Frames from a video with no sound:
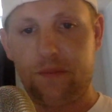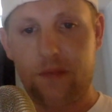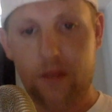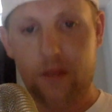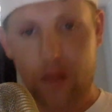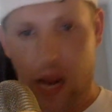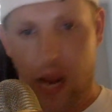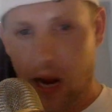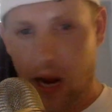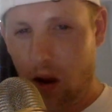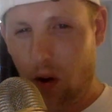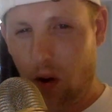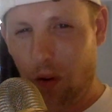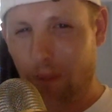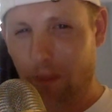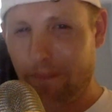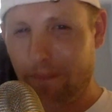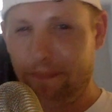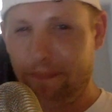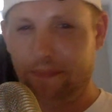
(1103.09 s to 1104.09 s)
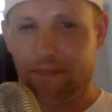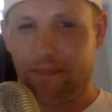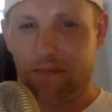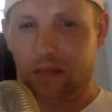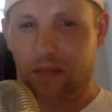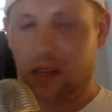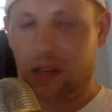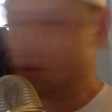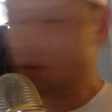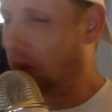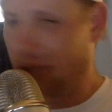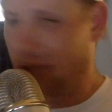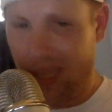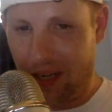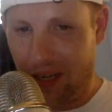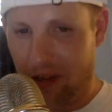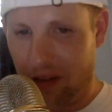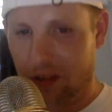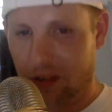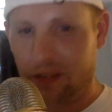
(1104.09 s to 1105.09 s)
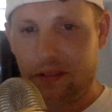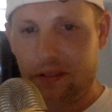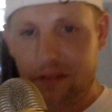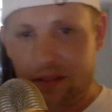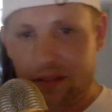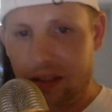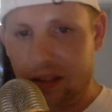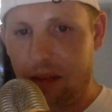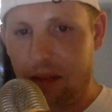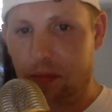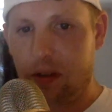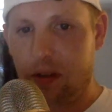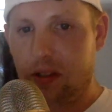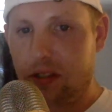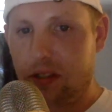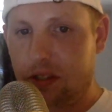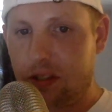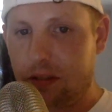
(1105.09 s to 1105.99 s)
Now, I don't care that much.